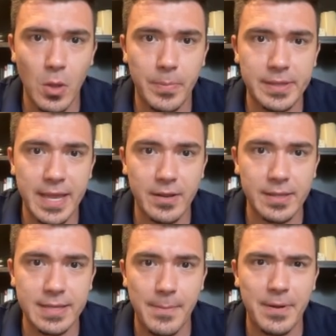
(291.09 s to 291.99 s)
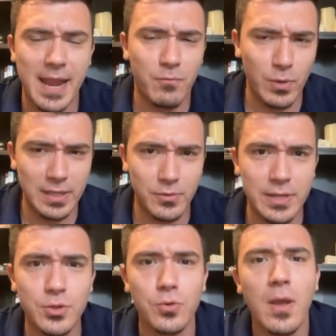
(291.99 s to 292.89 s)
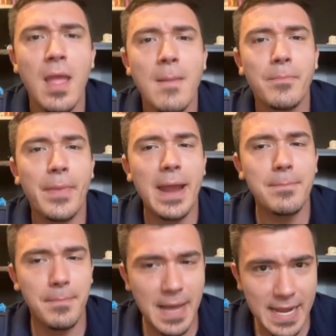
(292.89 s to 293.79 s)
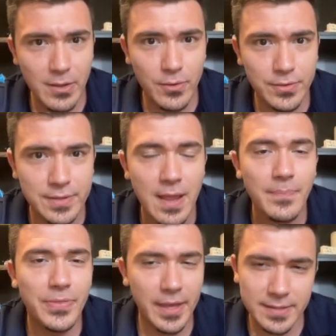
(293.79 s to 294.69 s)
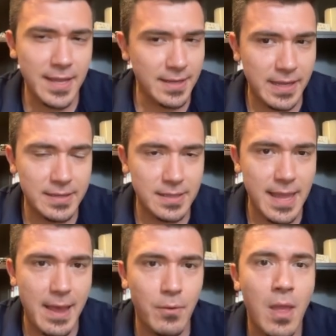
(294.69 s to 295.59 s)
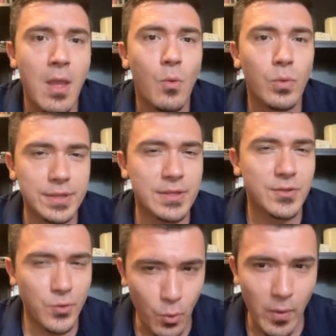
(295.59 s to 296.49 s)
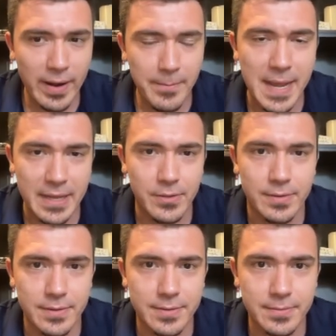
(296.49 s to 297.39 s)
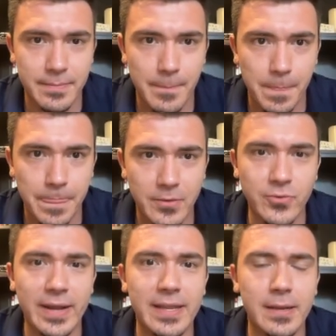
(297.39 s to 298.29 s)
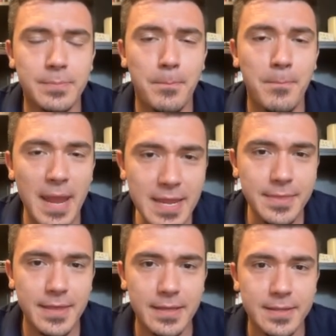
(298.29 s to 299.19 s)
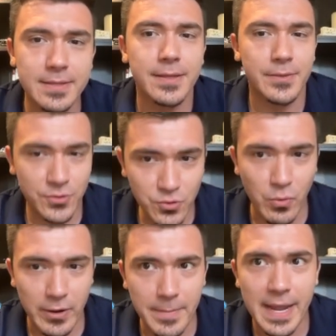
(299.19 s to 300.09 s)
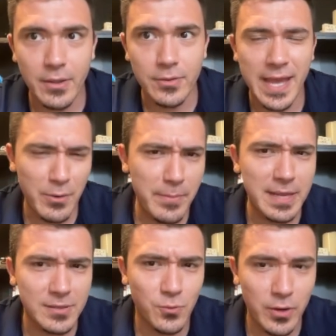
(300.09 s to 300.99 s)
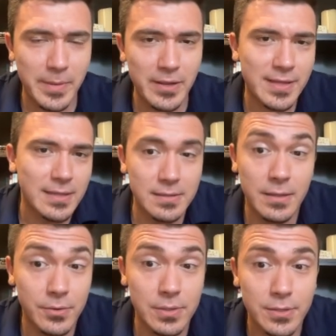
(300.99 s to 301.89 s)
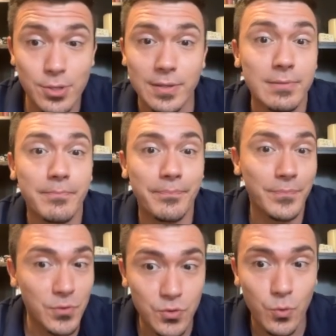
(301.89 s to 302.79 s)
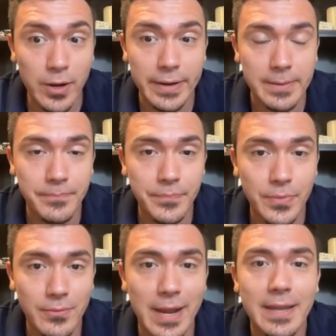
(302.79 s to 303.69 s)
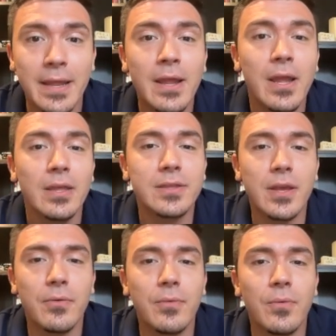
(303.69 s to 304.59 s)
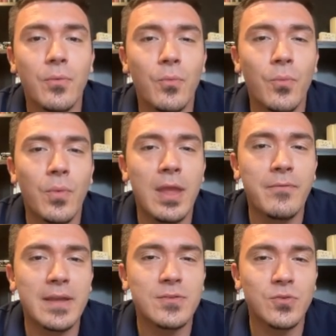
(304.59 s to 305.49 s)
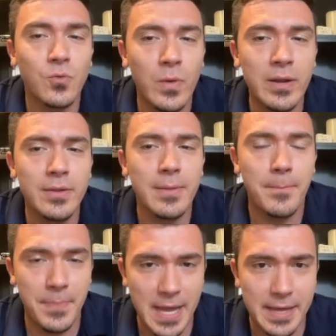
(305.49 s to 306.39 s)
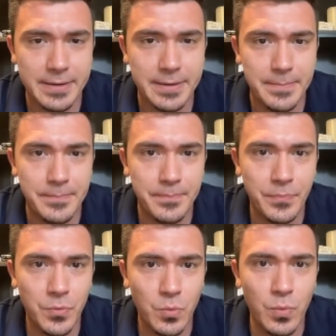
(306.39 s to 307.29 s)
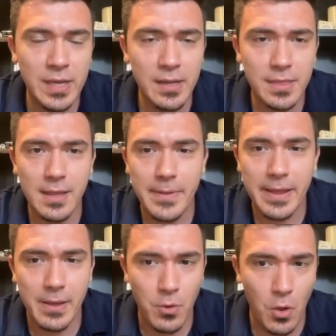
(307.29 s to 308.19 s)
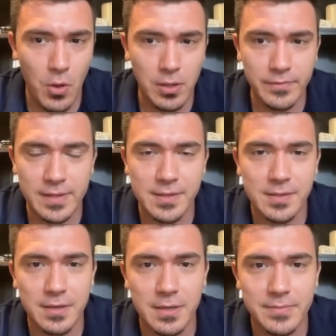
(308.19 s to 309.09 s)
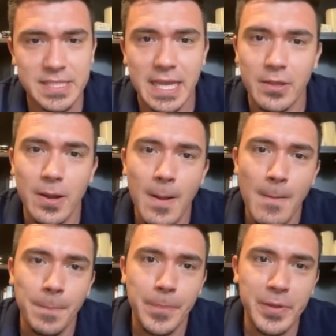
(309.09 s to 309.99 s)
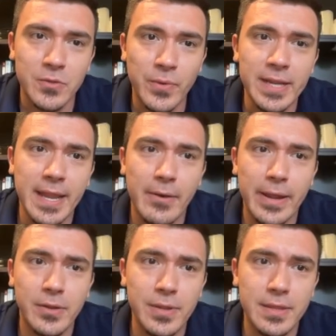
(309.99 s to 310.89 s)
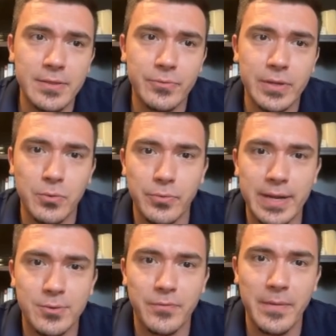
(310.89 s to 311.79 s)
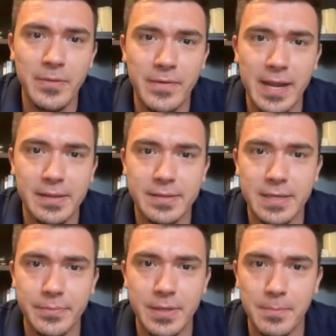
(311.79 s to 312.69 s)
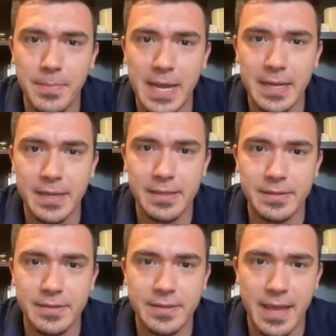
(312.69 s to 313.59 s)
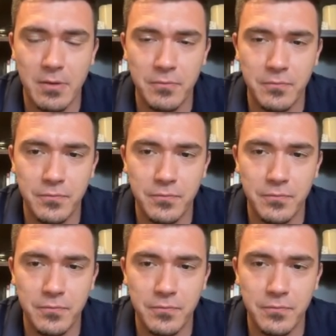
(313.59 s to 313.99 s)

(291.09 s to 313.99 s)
Put that on the top, but I have one little issue. My miles does not cancel out with square miles. So I need to make this square miles. I make it square miles? I literally just square it, right? So if I square the bottom, we need to think about how all of this is going to come together. Because right now, I know that these are equal, right? So if I'm dividing something by itself,